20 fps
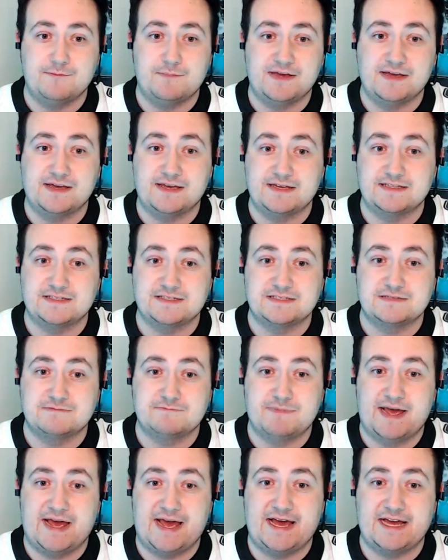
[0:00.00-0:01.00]
Pickett's
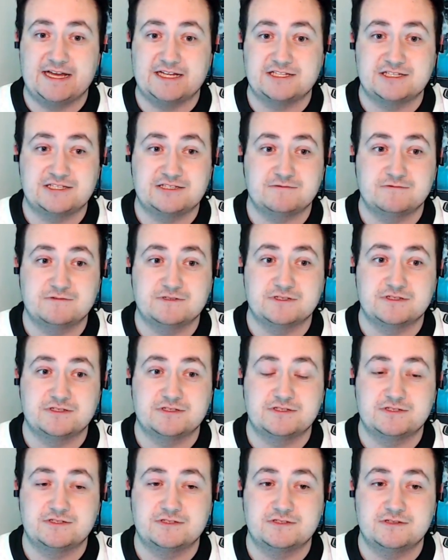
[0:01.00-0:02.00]
pass
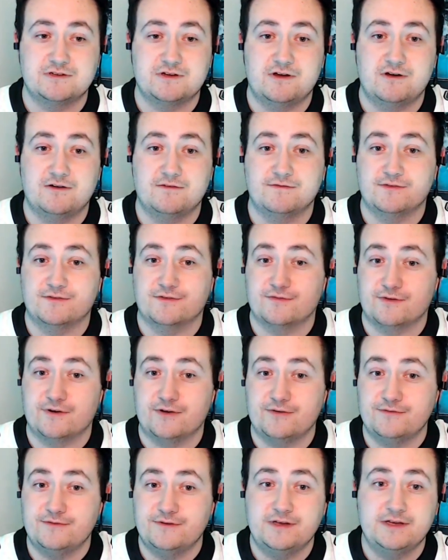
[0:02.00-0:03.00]
was
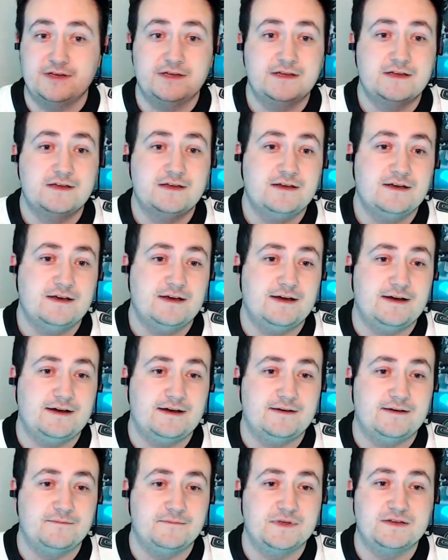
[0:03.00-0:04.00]
overthrown.
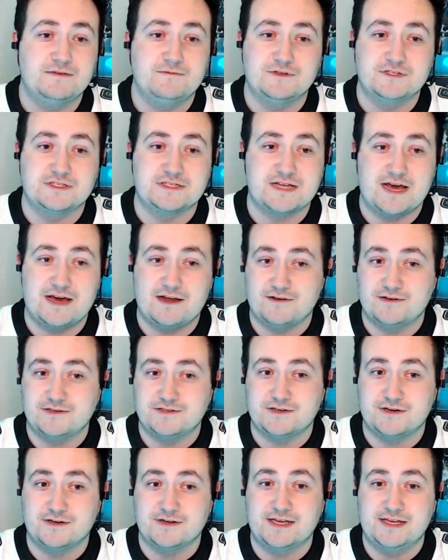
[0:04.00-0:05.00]
Um, it was not on
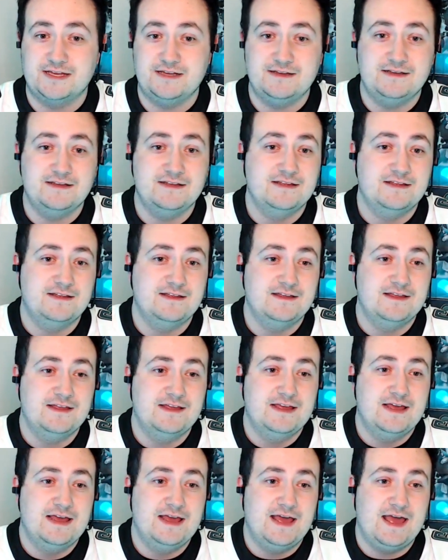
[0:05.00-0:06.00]
target,
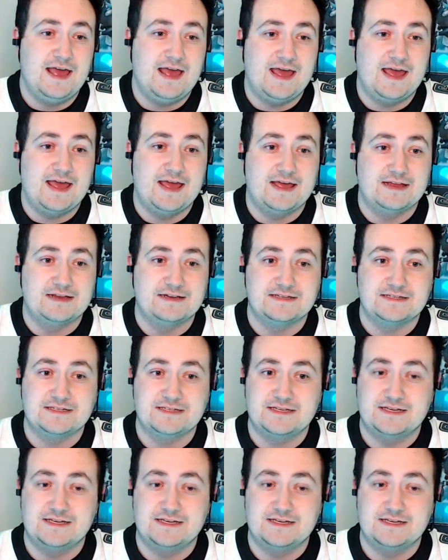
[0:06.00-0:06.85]
and